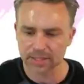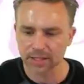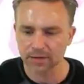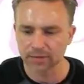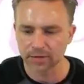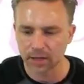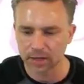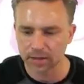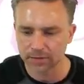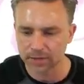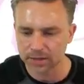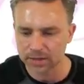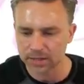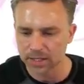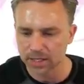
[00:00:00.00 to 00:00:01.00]
of all of
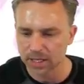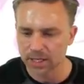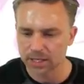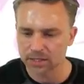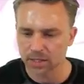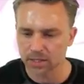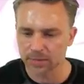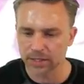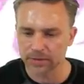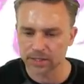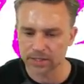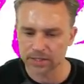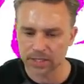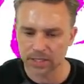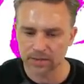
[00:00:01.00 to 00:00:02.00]
this? It's all about
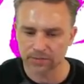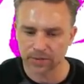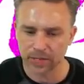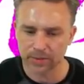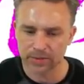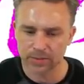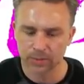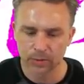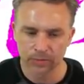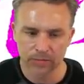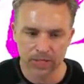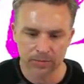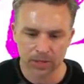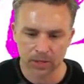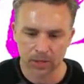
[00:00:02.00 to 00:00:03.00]
these keyframes. Move
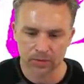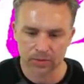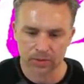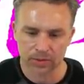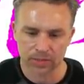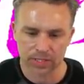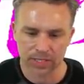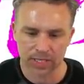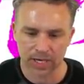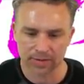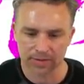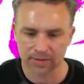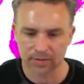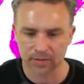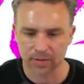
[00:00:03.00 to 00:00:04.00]
them closer
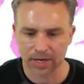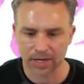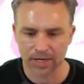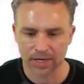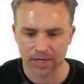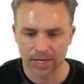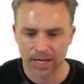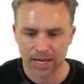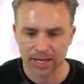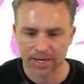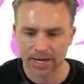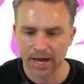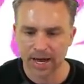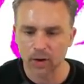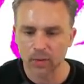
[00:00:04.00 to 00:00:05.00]
together, right? And
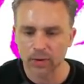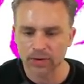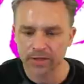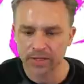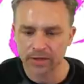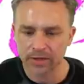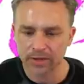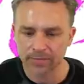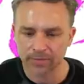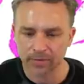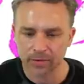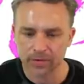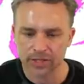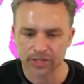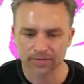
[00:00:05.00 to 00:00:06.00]
now within the
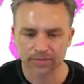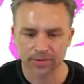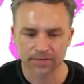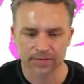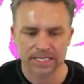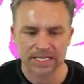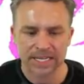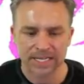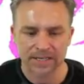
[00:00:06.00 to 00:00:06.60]
first 15